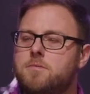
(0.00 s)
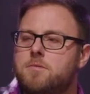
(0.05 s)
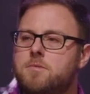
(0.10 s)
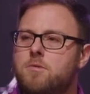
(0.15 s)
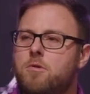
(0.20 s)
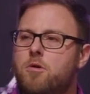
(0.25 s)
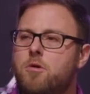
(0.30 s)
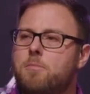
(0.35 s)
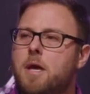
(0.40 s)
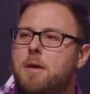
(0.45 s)

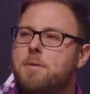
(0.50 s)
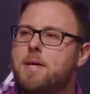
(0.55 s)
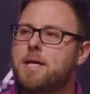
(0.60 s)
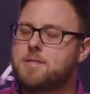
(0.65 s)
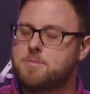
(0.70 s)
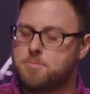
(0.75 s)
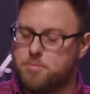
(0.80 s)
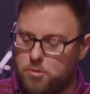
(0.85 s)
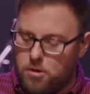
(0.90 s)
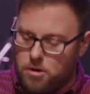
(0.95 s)
Or maybe
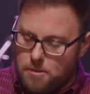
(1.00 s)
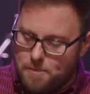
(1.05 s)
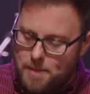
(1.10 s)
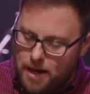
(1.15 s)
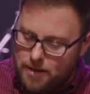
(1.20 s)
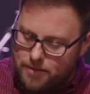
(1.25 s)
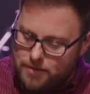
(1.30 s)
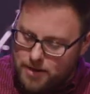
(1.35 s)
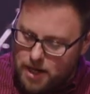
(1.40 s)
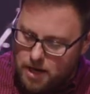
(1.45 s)
it's more
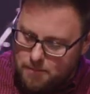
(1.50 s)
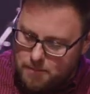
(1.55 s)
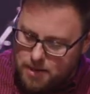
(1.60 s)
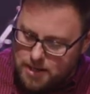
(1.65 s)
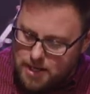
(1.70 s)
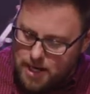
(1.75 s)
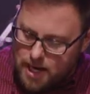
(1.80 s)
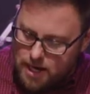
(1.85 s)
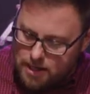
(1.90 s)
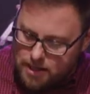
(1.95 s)
about them
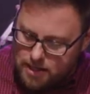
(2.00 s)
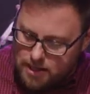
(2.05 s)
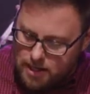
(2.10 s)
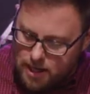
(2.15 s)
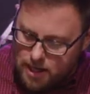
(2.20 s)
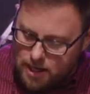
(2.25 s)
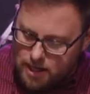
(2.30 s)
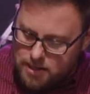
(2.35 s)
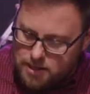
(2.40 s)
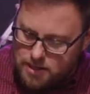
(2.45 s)
and not
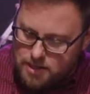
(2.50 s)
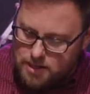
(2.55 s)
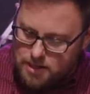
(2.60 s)
God.